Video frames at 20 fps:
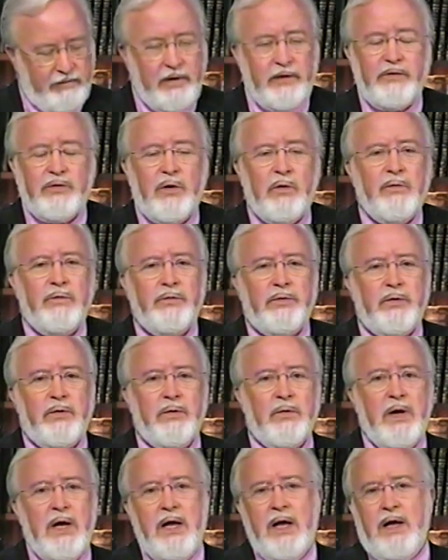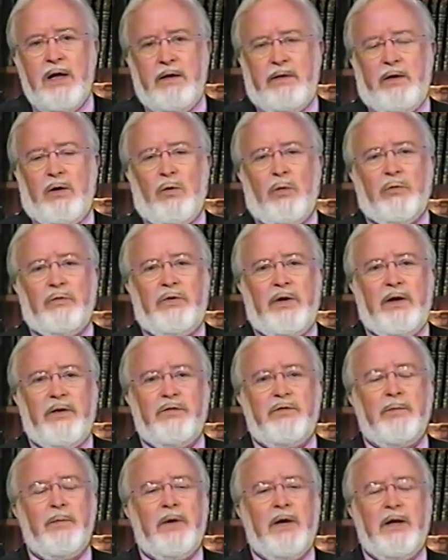Let's go through the Old
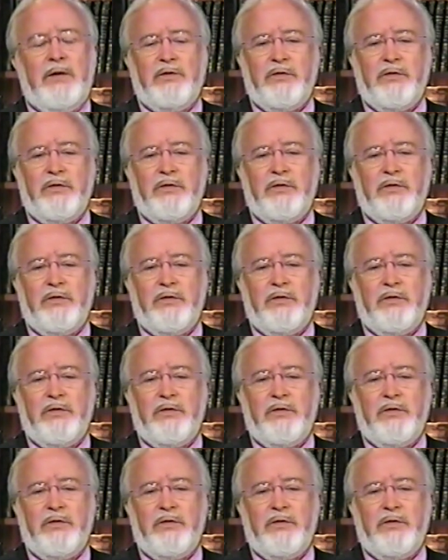Testament and